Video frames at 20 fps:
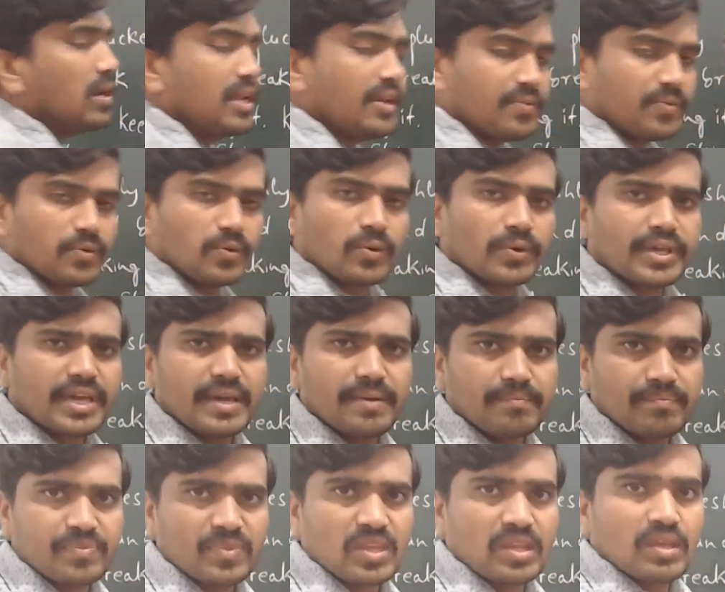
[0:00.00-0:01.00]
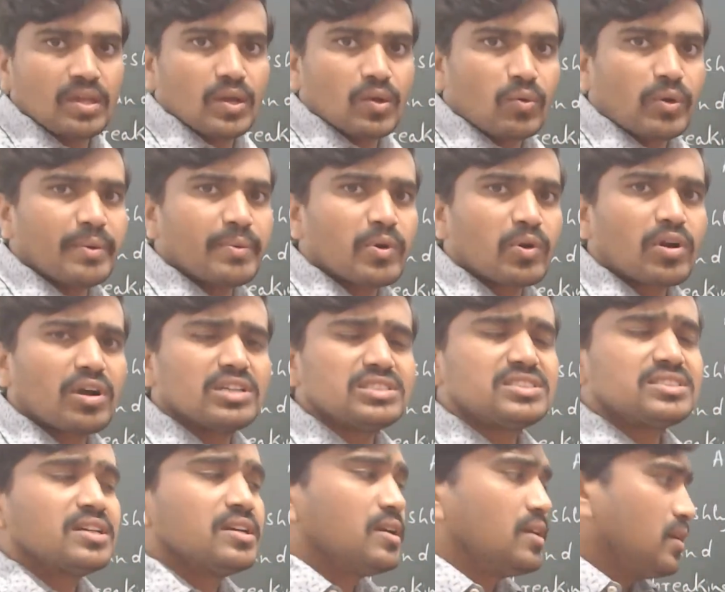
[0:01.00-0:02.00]
leaf, okay? Why? Because
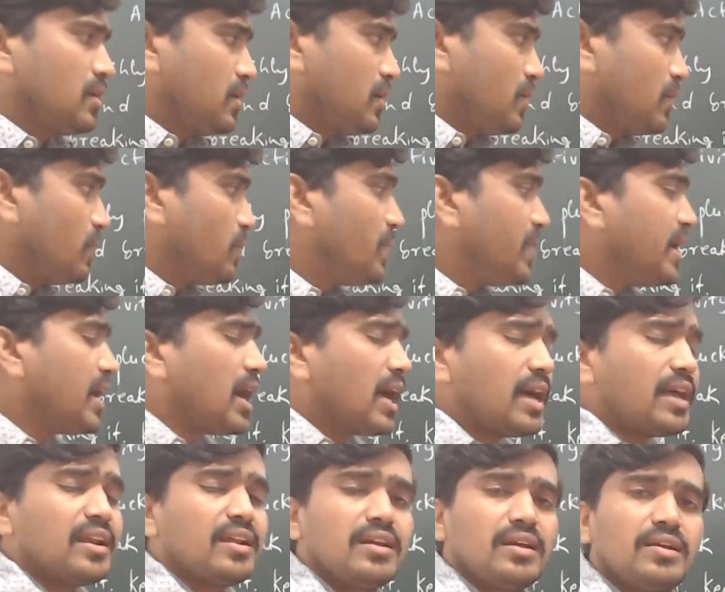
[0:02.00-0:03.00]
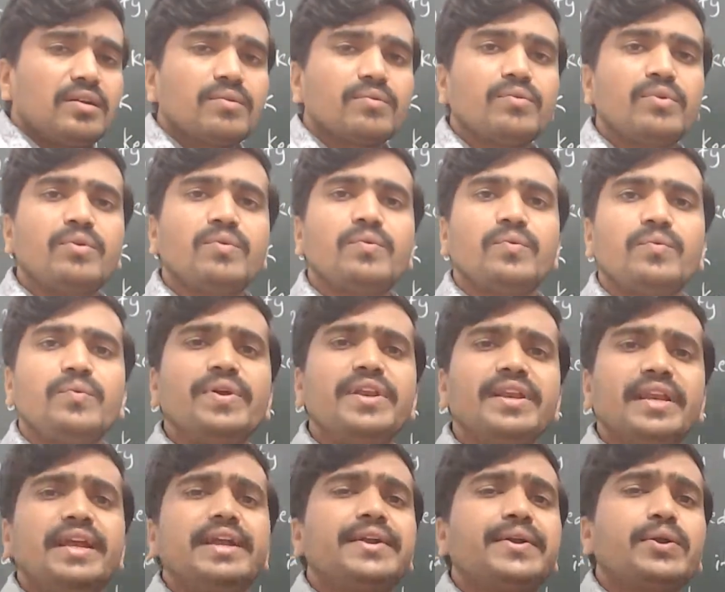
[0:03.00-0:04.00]
we
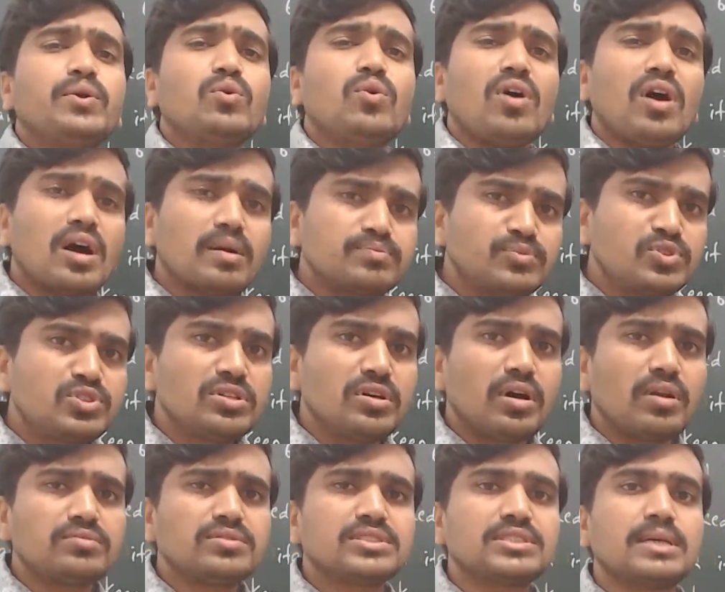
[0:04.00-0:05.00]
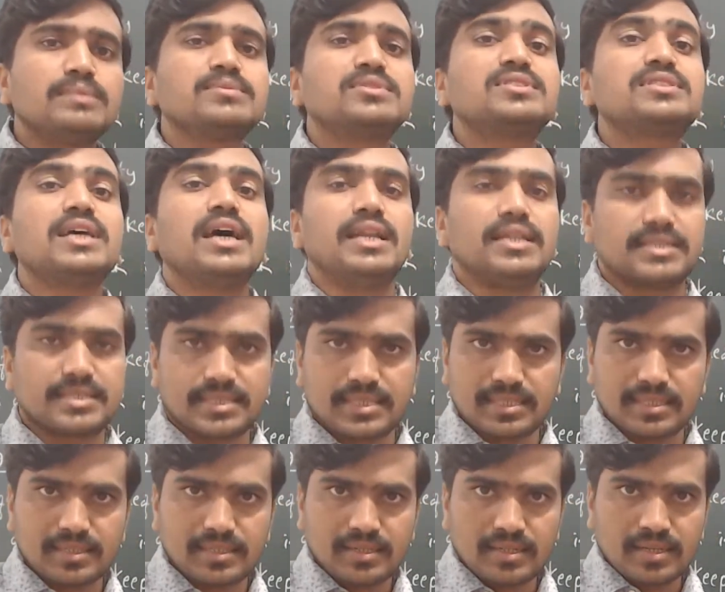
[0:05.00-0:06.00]
need to observe some
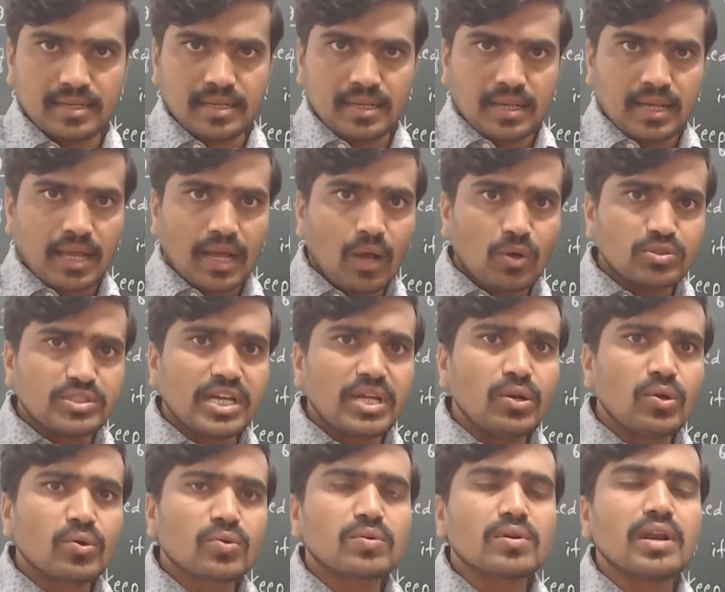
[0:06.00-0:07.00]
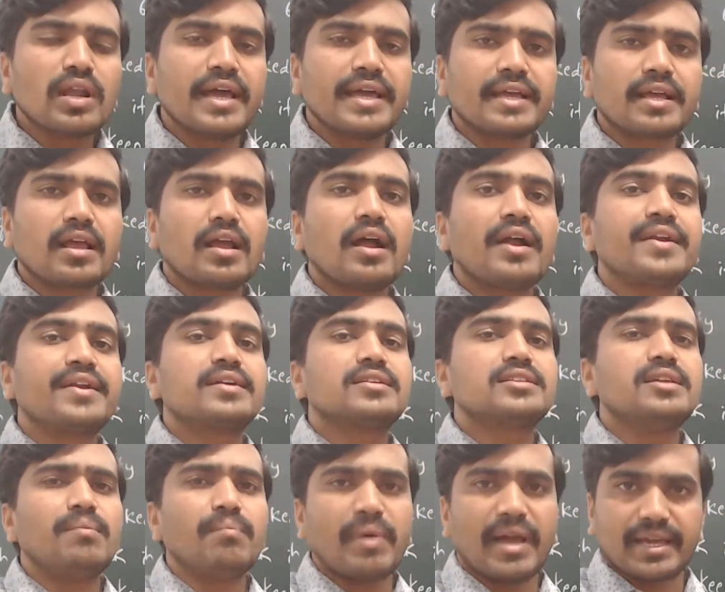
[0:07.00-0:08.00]
cells, how they look like under
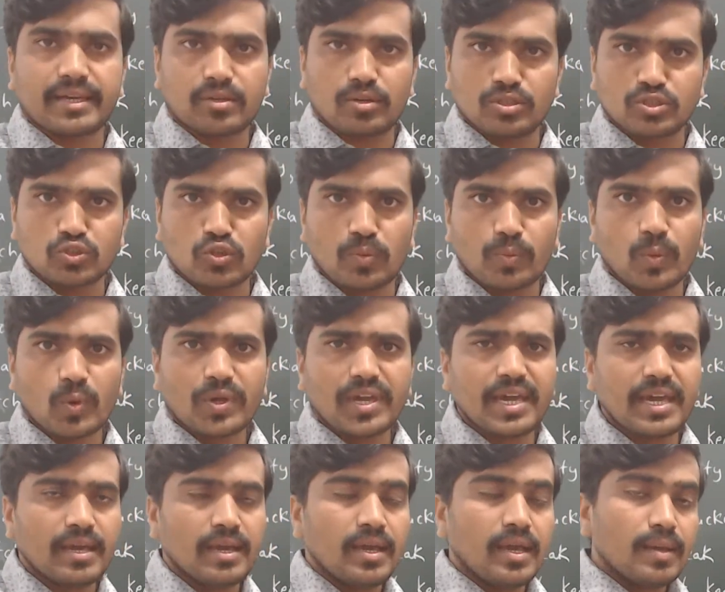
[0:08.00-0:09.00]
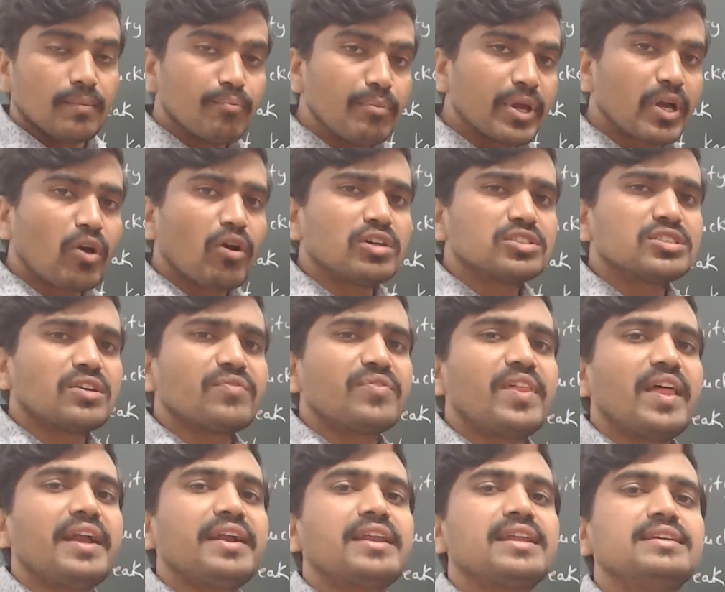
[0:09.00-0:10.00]
the microscope, okay? Because of
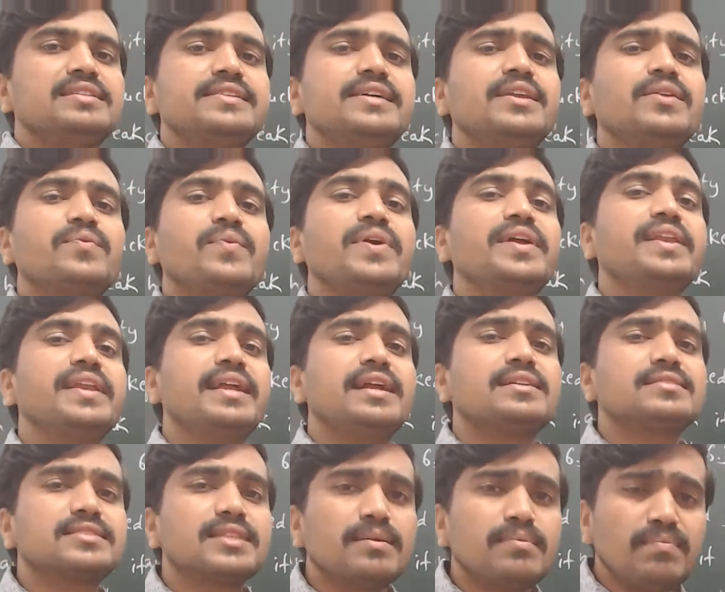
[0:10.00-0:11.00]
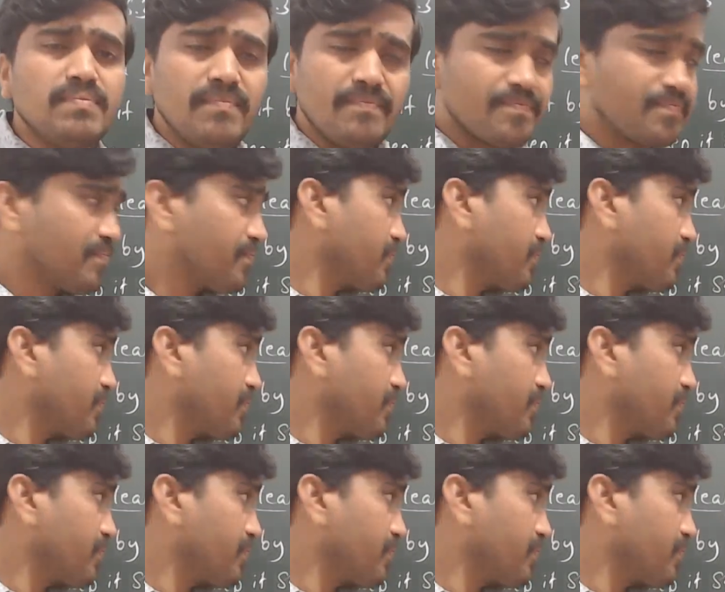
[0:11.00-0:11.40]
that reason, we need some